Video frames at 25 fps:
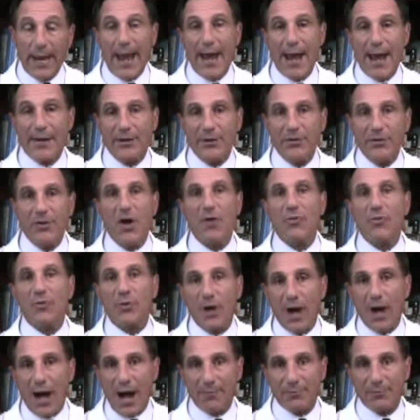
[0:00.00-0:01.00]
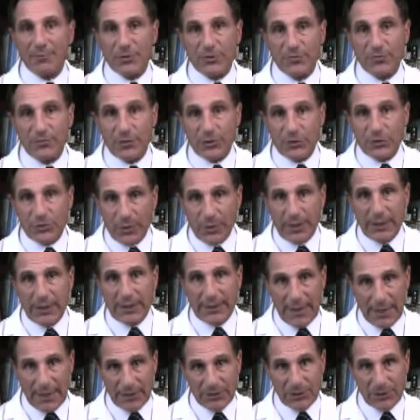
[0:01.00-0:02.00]
And another option for
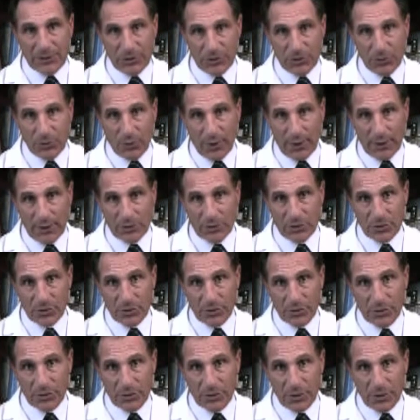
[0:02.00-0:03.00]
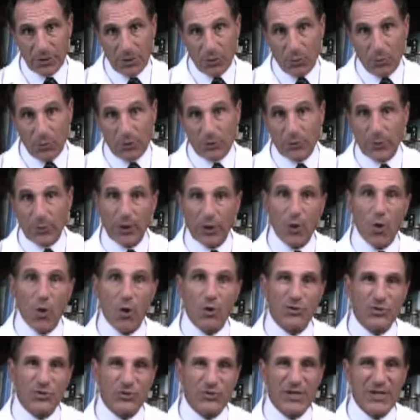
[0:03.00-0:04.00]
treating that situation, which we
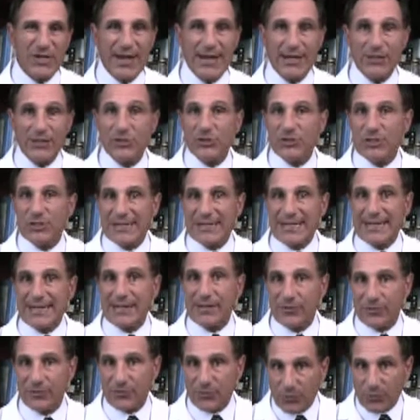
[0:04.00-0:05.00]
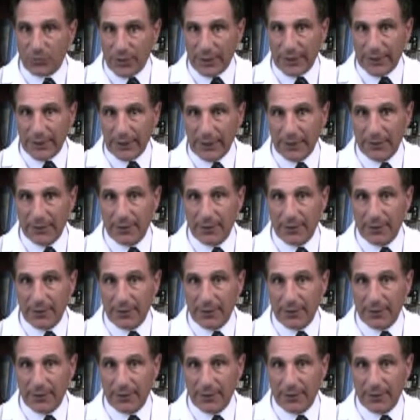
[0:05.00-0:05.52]
call stage T3,